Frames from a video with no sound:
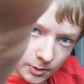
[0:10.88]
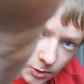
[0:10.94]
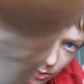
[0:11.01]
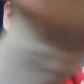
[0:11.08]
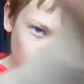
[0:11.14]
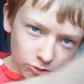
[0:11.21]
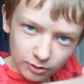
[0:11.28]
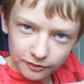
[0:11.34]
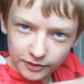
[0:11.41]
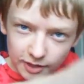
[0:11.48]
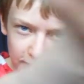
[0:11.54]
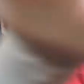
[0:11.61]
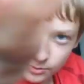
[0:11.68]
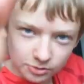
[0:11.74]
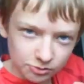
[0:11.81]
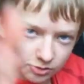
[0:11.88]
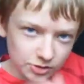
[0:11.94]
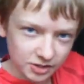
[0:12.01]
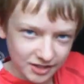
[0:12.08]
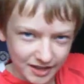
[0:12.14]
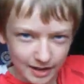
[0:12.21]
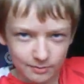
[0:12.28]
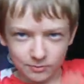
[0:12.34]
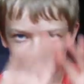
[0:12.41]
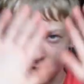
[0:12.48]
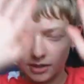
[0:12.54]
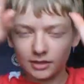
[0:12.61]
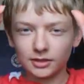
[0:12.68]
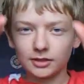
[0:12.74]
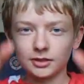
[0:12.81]
so ignore if it comes across the
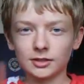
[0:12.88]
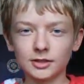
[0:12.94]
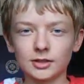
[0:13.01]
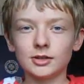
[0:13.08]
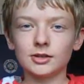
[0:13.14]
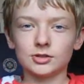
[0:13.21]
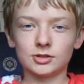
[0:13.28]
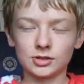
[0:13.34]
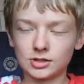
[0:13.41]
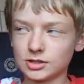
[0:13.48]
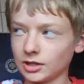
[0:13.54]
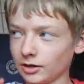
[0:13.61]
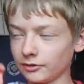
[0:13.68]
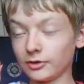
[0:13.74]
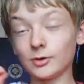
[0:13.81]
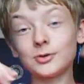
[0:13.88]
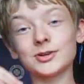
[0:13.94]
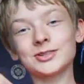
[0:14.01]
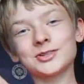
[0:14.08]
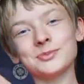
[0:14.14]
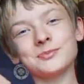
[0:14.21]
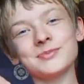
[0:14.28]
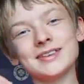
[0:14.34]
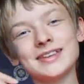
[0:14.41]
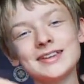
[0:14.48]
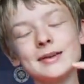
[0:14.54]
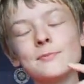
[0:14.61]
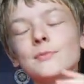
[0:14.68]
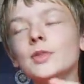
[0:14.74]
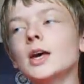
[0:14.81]
camera. Just uh, focus on
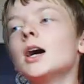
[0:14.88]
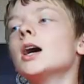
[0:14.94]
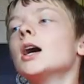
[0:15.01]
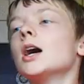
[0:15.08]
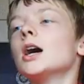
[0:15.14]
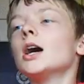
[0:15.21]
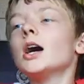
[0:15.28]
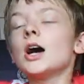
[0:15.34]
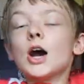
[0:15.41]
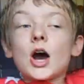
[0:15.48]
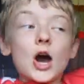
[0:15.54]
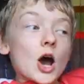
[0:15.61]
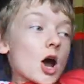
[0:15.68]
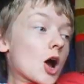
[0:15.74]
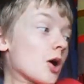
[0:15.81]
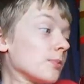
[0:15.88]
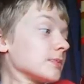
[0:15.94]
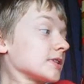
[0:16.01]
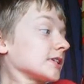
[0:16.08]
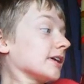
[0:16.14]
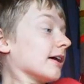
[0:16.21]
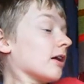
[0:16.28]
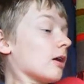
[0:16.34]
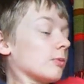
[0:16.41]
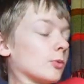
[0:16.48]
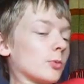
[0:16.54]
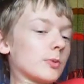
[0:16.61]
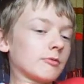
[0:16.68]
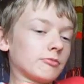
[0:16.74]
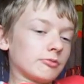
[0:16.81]
me. Um, today I
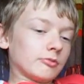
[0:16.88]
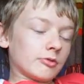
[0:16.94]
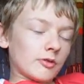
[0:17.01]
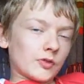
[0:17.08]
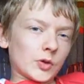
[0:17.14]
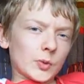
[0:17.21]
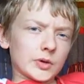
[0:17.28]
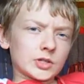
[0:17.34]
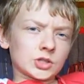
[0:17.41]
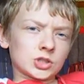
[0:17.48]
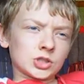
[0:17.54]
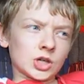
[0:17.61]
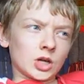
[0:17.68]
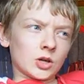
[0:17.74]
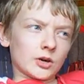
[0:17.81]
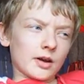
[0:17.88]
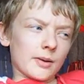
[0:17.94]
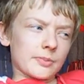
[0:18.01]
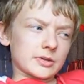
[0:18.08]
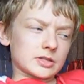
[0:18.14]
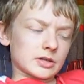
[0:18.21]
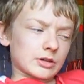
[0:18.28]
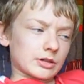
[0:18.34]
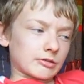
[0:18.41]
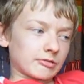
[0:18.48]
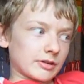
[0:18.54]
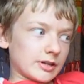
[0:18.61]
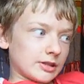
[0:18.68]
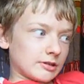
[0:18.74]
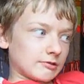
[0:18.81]
will be reviewing Sherlock Episode
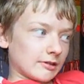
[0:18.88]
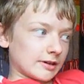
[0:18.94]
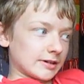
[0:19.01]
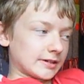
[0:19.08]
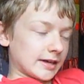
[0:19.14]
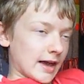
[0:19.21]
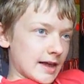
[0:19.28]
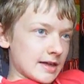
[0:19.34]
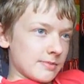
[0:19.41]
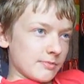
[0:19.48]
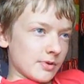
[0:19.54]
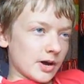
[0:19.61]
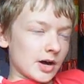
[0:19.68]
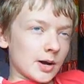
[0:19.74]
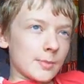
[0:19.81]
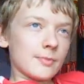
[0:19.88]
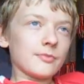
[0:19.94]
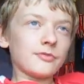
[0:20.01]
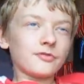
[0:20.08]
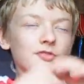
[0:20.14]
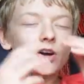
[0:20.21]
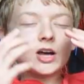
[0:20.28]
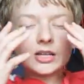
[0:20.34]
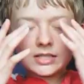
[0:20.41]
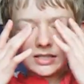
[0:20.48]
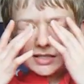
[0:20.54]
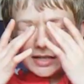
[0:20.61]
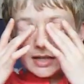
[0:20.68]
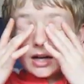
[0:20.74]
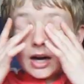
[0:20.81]
3, The Great Game. Um,
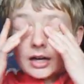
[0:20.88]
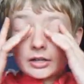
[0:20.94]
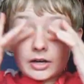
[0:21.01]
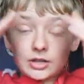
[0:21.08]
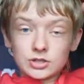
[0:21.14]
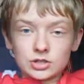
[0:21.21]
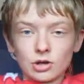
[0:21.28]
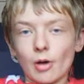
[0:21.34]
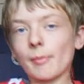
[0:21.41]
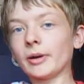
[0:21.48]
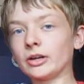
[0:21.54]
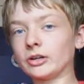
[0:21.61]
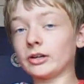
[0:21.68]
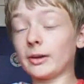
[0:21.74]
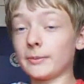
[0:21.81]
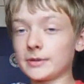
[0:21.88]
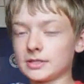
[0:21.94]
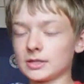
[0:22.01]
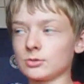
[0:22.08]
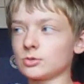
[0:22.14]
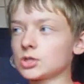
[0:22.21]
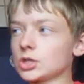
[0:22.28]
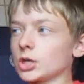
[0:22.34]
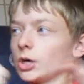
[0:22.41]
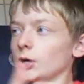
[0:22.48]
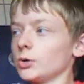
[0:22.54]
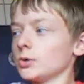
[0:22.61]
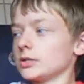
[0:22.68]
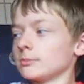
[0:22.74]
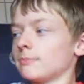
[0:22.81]
firstly, I'd like to comment on Episode
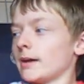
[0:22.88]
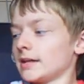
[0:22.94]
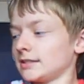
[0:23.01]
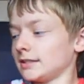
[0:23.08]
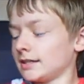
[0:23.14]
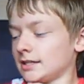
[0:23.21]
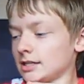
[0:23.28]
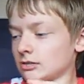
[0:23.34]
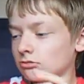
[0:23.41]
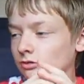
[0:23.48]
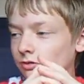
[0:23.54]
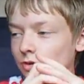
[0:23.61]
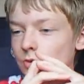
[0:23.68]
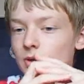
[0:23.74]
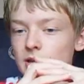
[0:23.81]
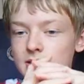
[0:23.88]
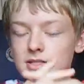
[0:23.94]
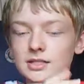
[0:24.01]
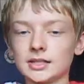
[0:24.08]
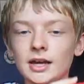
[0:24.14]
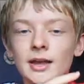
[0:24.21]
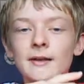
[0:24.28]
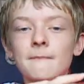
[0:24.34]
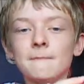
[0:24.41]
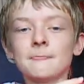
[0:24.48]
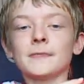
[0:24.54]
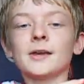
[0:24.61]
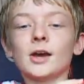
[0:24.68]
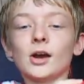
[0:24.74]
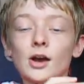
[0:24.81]
2, as Ben did his review yesterday.
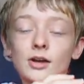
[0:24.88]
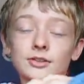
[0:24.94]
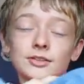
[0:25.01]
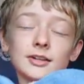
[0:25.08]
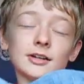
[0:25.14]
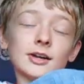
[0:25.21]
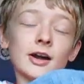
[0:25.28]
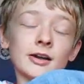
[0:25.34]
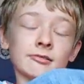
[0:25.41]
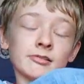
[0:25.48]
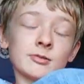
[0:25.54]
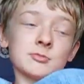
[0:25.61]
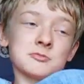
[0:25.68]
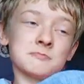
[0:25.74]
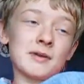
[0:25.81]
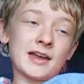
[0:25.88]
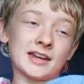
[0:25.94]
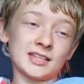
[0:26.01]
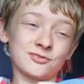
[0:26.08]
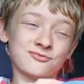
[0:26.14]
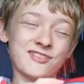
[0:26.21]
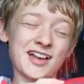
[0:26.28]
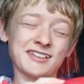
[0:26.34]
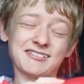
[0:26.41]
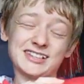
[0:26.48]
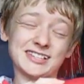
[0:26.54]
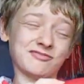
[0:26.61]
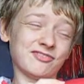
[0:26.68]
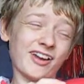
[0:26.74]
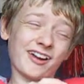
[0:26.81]
I think I agree with Ben, it's very,